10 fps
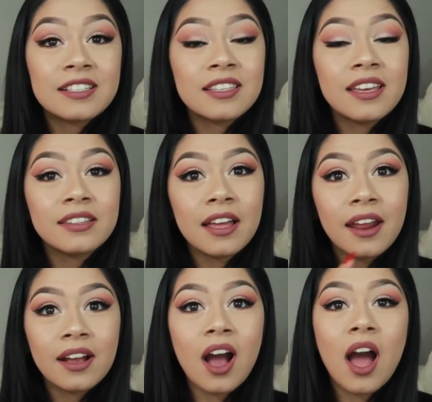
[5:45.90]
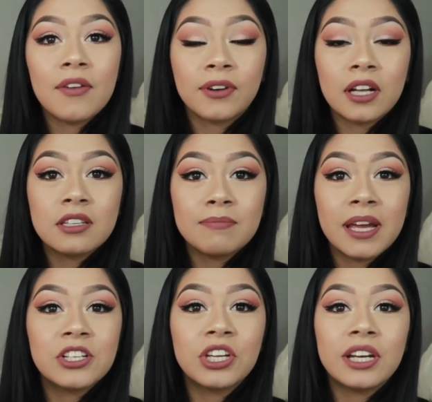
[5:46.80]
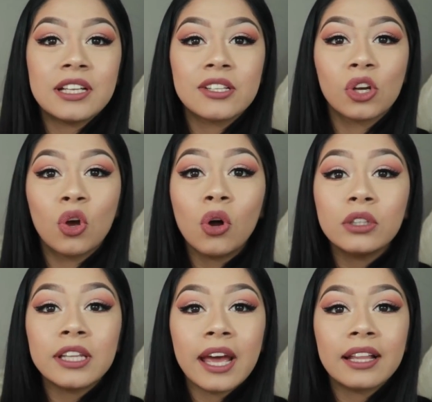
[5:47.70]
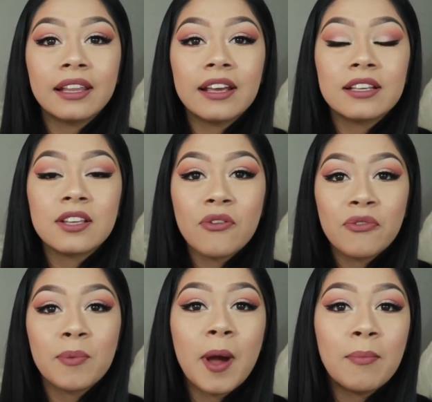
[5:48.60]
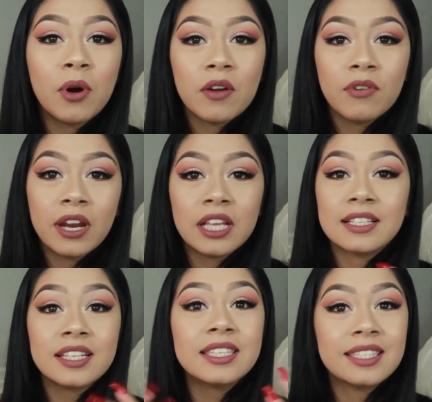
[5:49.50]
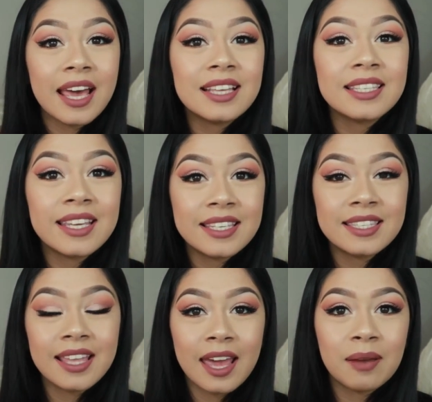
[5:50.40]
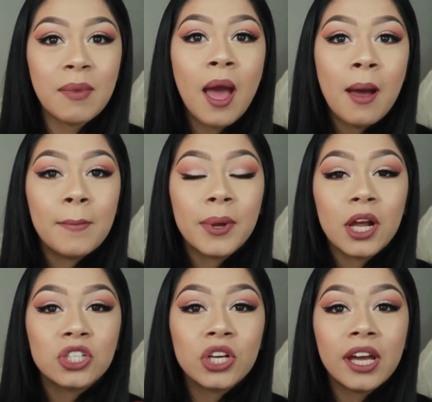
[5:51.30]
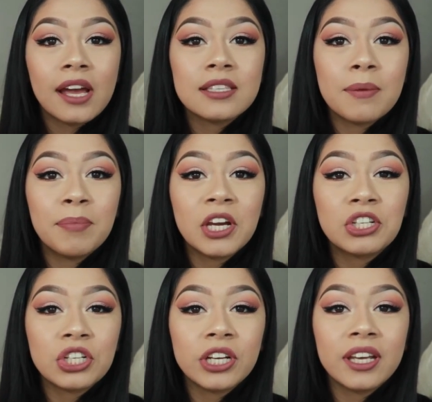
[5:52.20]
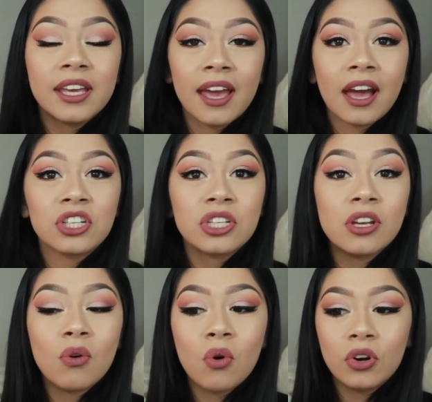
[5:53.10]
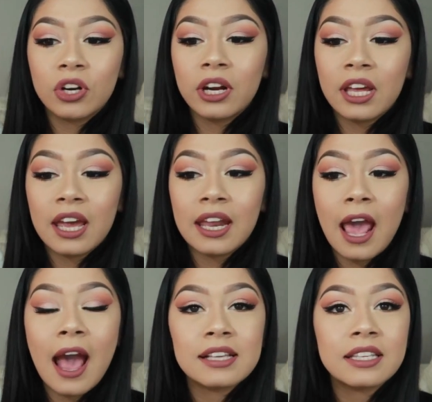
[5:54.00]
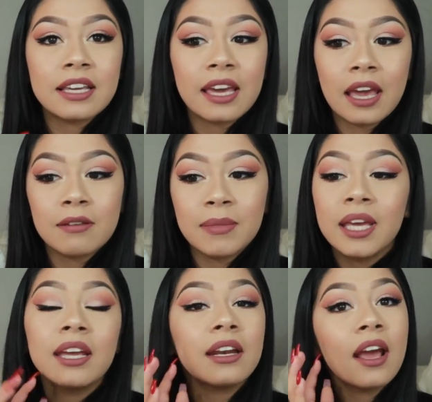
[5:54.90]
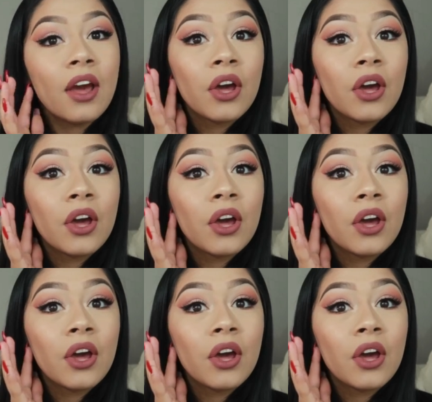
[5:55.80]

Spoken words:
Last thing that I got, I forgot to mention, it's a gold necklace from my boyfriend. It just says his name, but I'll show you guys a picture. He actually ordered it and it hasn't came in.